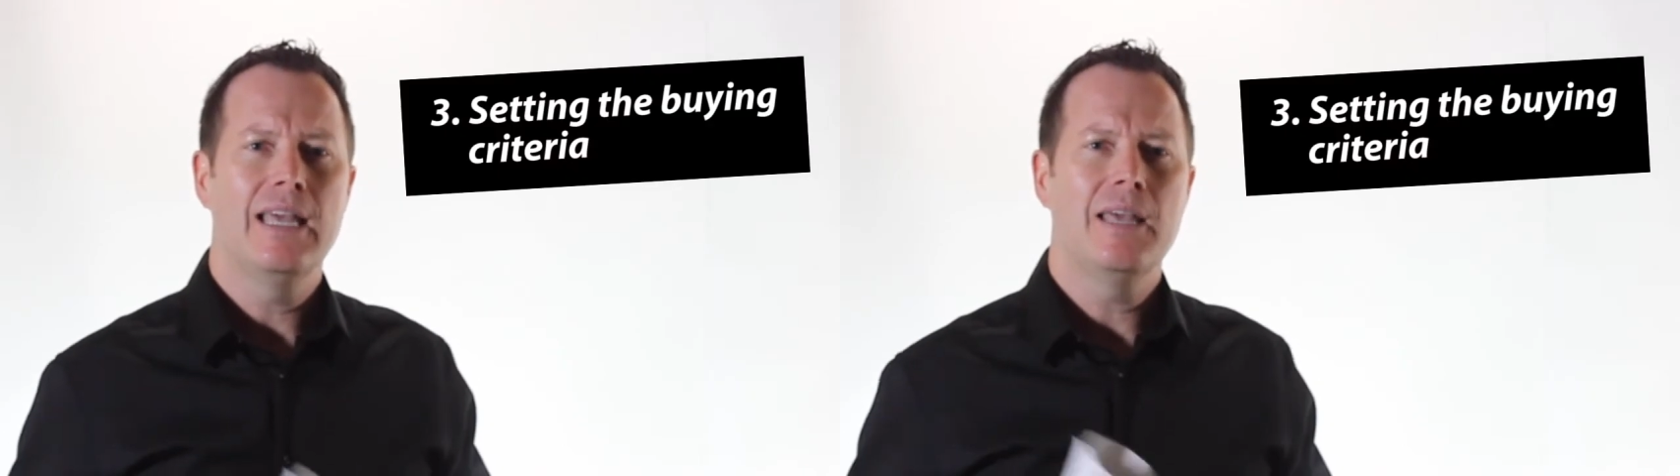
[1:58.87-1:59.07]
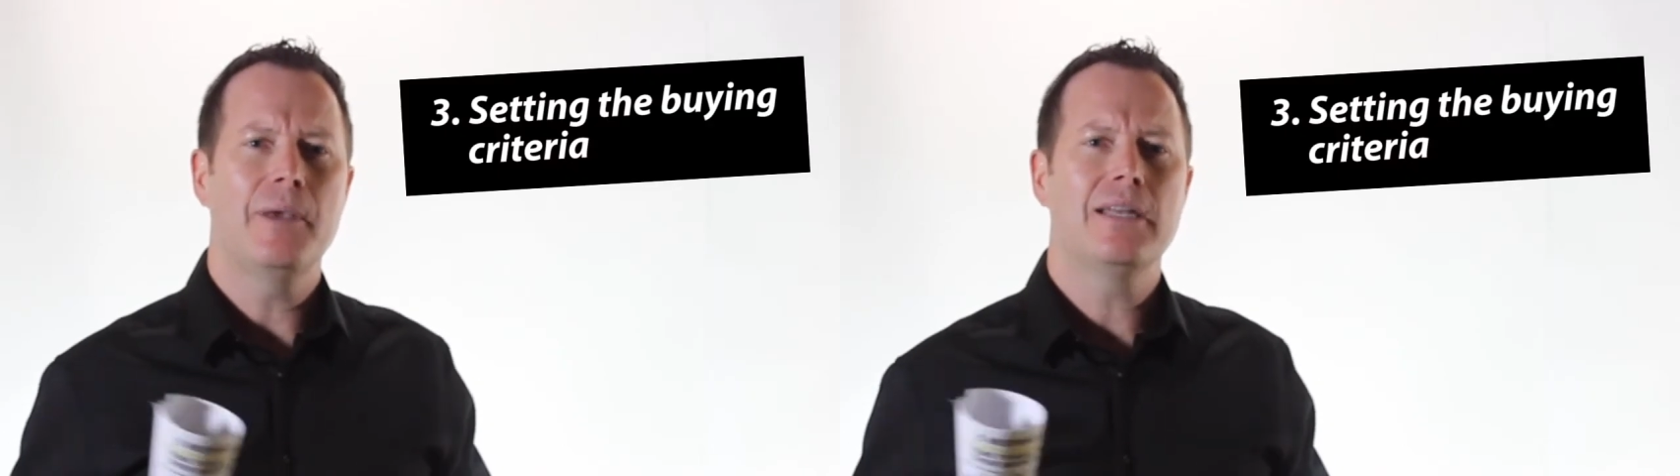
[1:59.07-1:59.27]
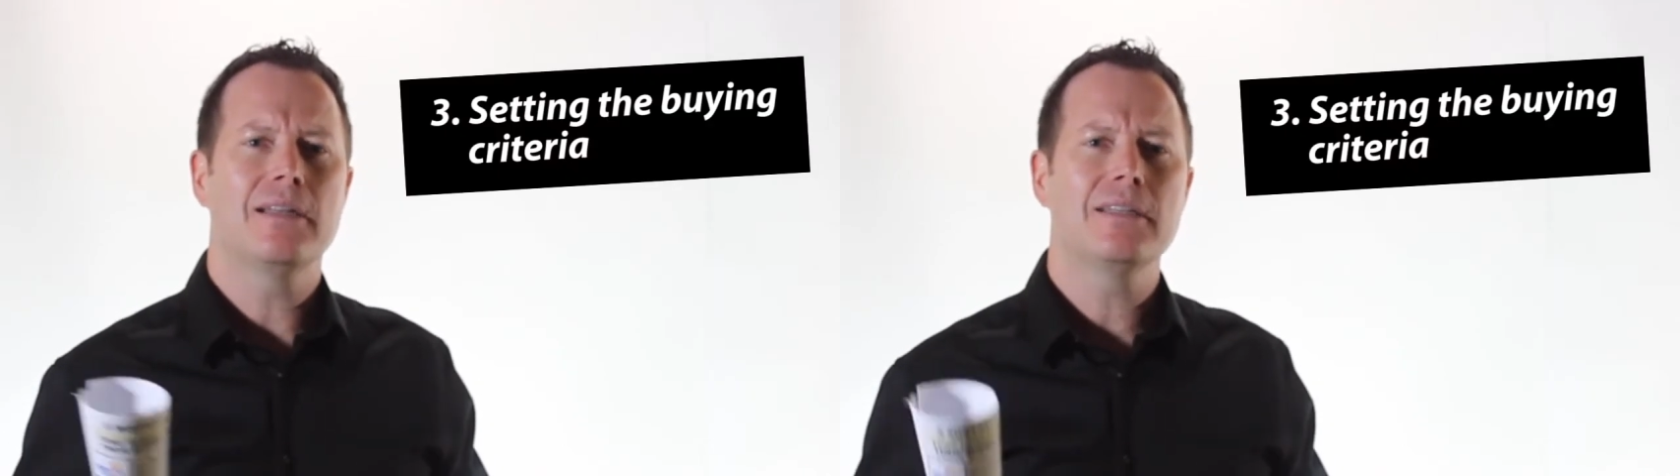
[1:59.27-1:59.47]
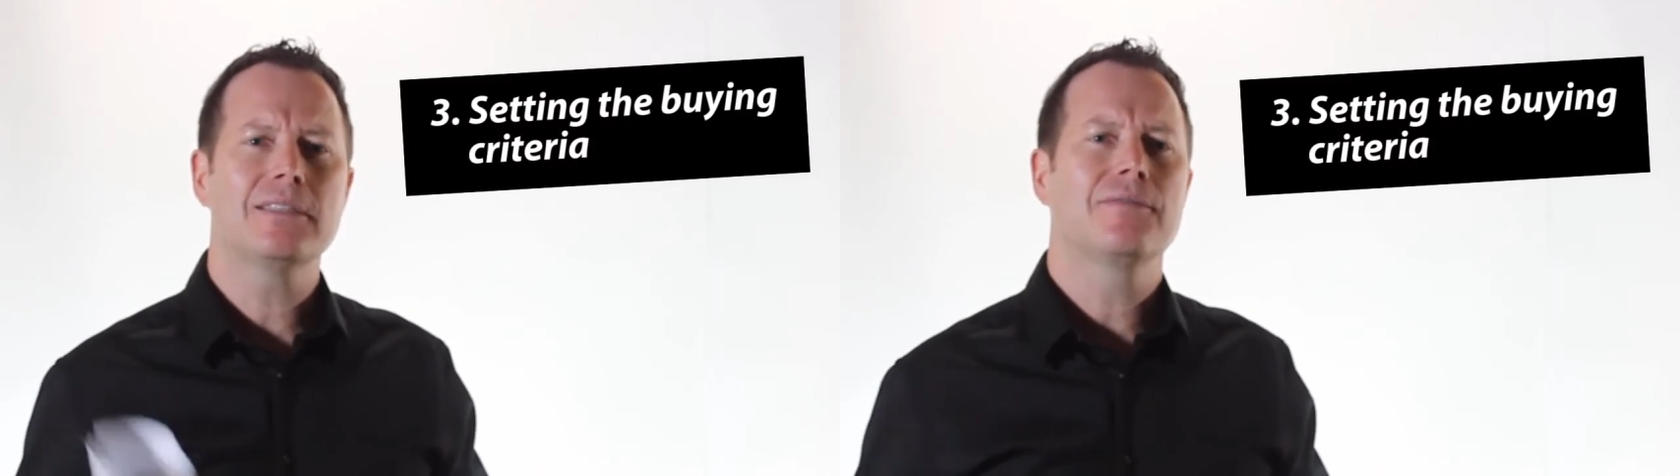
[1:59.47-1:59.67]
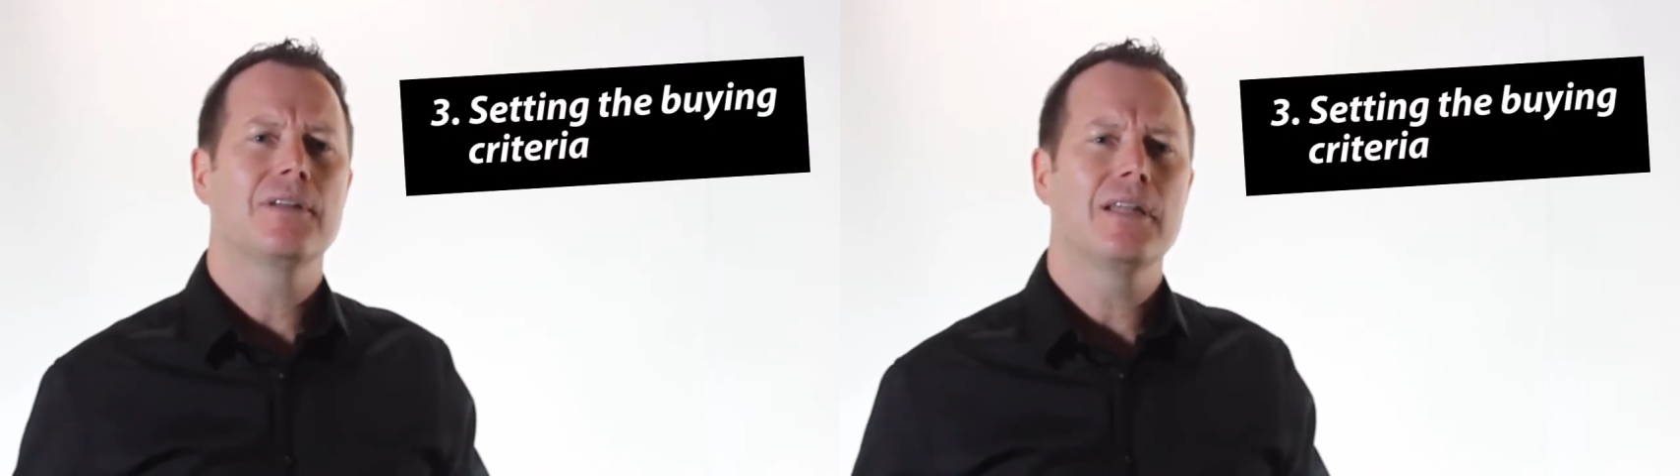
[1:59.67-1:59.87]
He made a
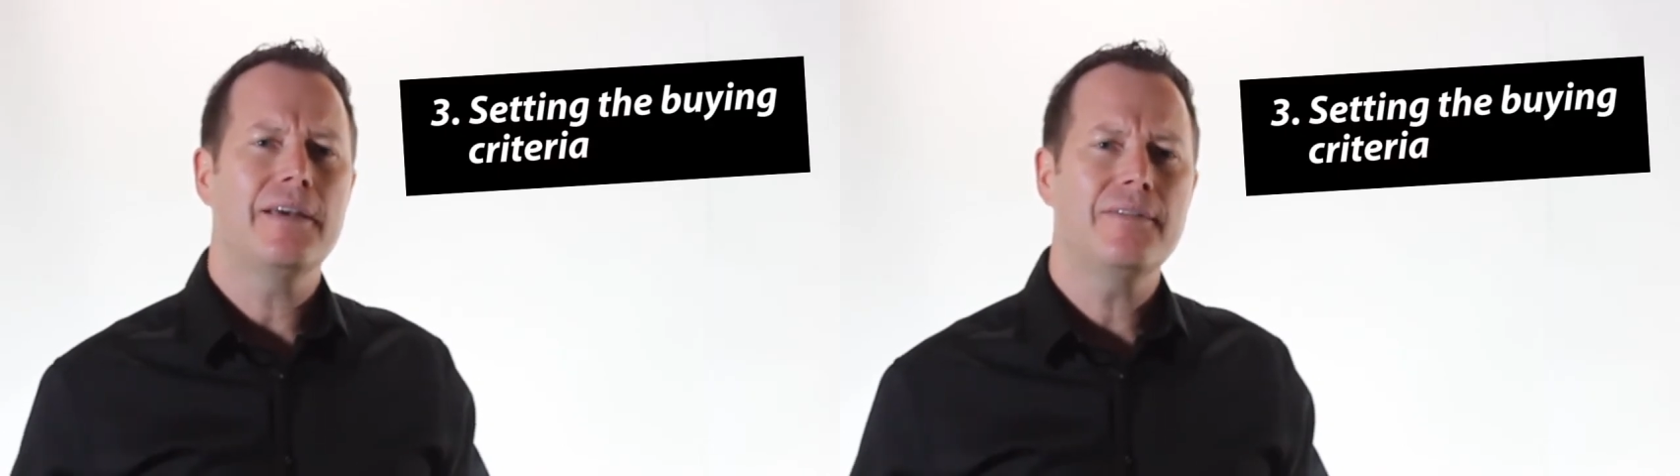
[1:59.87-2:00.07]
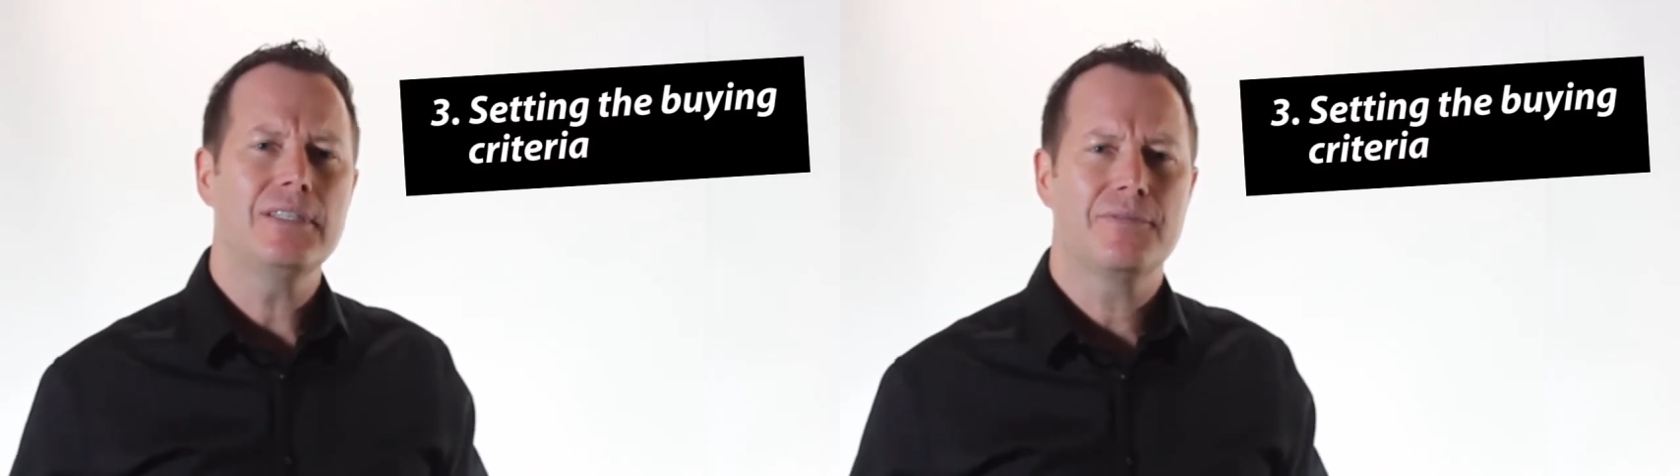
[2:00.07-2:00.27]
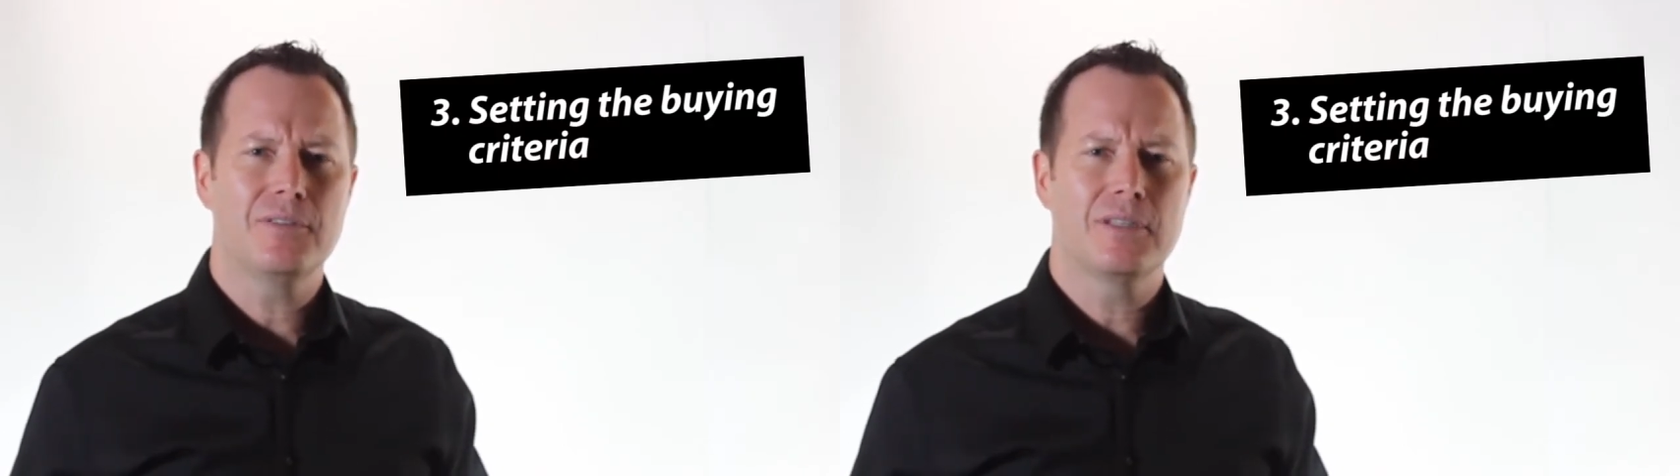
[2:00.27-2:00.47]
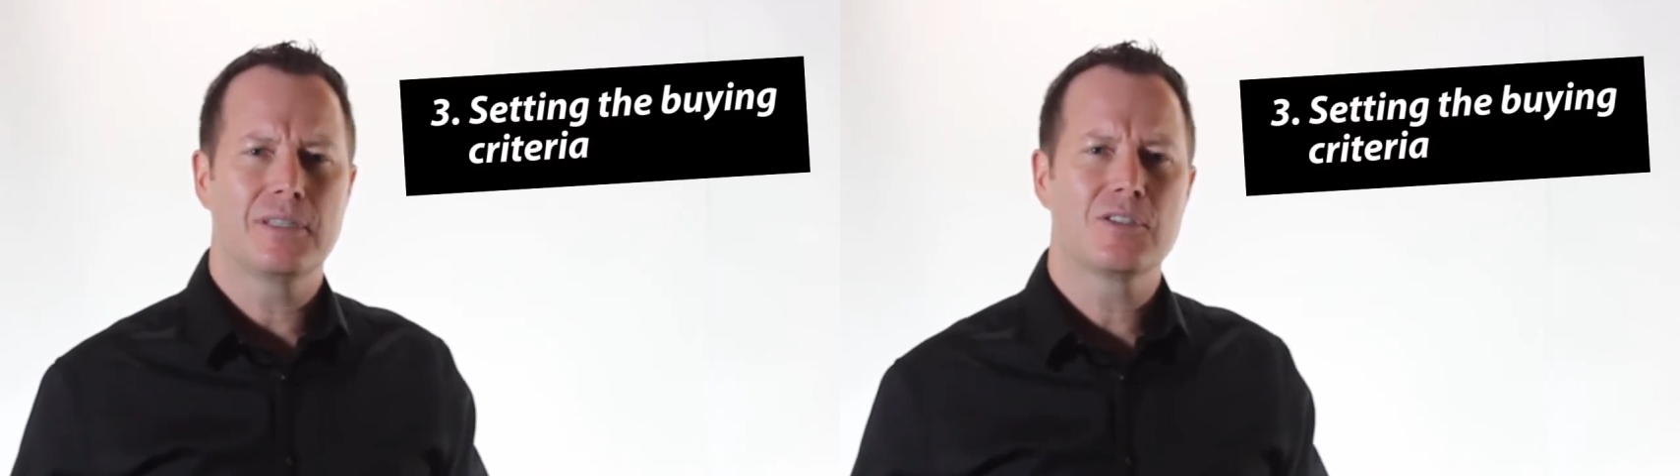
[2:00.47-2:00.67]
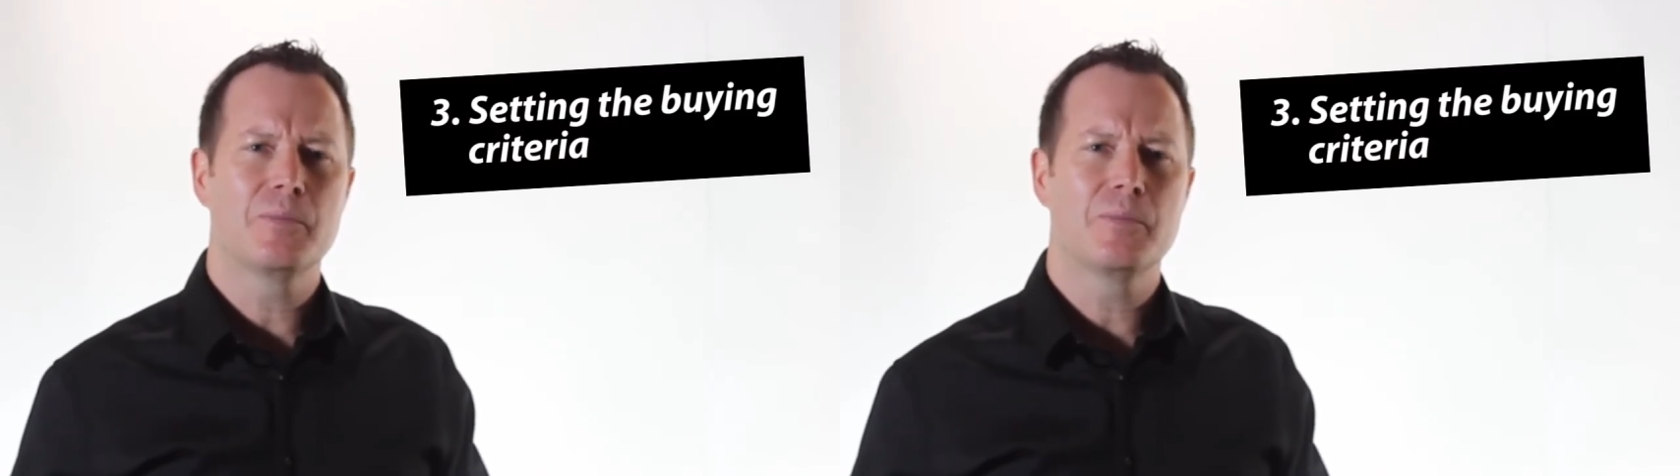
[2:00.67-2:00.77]
list of eleven different things